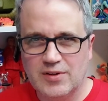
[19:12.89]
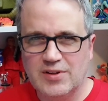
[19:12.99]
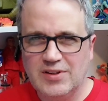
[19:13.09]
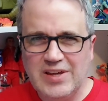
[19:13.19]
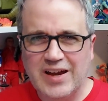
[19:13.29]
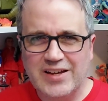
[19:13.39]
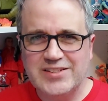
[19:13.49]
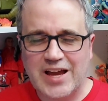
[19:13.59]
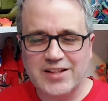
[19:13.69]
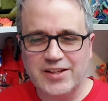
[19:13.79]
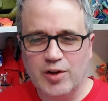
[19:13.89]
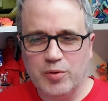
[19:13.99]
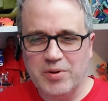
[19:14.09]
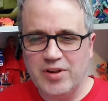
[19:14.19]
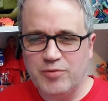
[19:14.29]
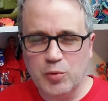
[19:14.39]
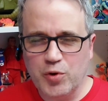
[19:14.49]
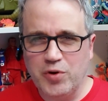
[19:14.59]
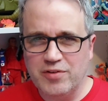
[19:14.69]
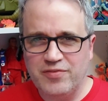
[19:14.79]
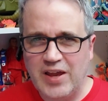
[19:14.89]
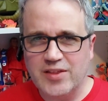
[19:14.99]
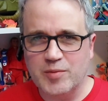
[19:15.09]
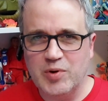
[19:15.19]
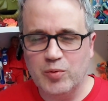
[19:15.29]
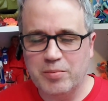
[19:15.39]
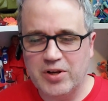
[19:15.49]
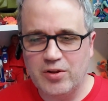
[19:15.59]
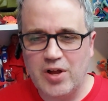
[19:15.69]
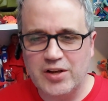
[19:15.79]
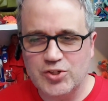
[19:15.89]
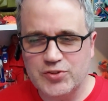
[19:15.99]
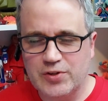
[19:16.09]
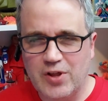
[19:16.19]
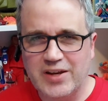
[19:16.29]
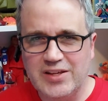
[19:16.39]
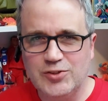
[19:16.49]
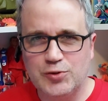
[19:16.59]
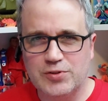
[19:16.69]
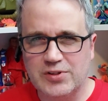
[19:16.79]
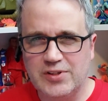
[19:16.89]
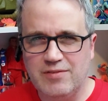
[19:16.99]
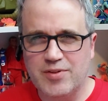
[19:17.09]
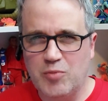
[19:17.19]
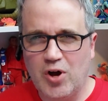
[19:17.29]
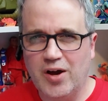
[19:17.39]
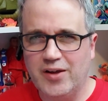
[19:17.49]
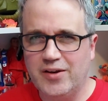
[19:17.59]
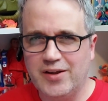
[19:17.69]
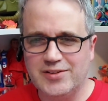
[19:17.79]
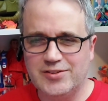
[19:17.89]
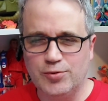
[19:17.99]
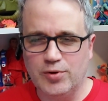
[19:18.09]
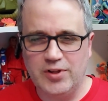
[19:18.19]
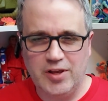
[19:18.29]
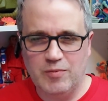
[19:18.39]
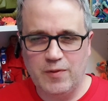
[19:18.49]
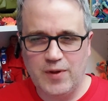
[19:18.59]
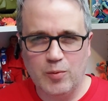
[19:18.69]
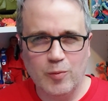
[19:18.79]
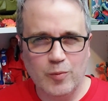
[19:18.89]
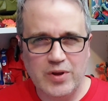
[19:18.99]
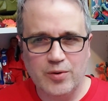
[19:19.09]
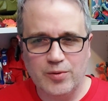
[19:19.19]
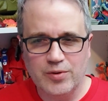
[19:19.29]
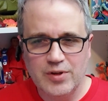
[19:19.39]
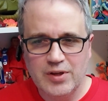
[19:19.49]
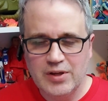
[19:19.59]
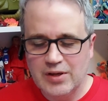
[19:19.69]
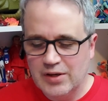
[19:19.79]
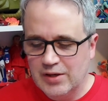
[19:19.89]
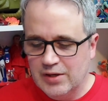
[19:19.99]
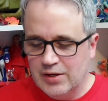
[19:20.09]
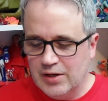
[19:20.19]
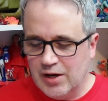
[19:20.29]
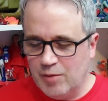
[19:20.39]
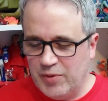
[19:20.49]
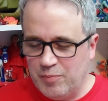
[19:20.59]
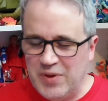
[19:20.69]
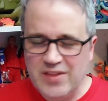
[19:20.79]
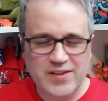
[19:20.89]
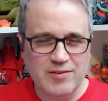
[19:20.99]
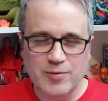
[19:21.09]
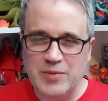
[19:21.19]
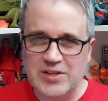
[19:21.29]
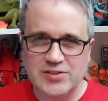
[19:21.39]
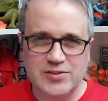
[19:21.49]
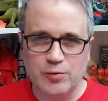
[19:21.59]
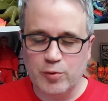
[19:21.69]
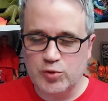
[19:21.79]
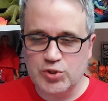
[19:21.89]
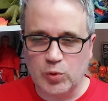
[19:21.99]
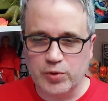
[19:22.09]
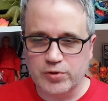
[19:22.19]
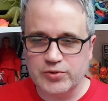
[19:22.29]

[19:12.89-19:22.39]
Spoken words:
Yeah, exactly. It would have been, if you were going to fake them, it would have been a lot easier to leave them on and still claim that they were real. But the big thing for me is still those shoulders.